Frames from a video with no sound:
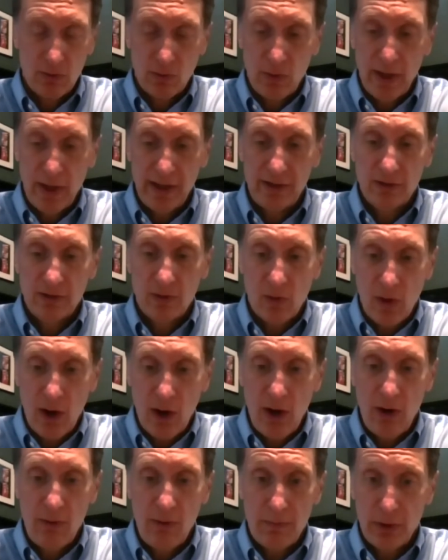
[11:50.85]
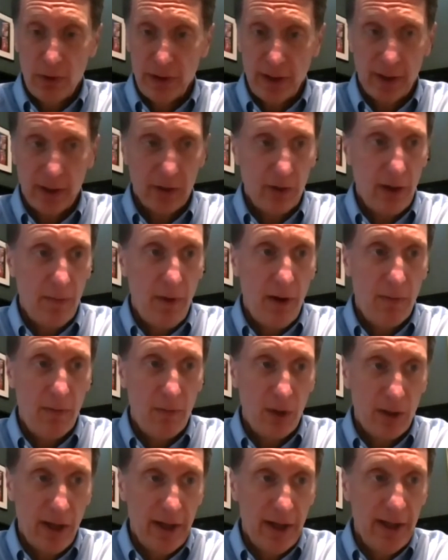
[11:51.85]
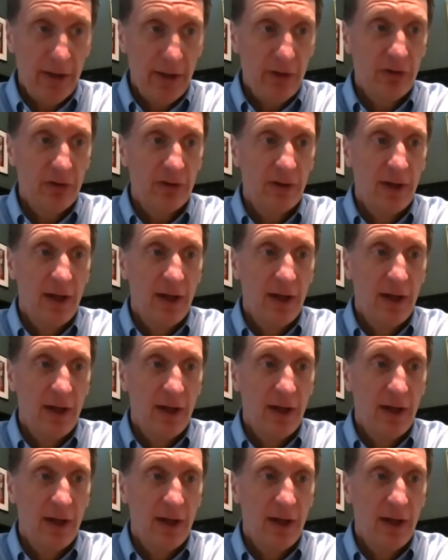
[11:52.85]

rates grow, particularly among millennials.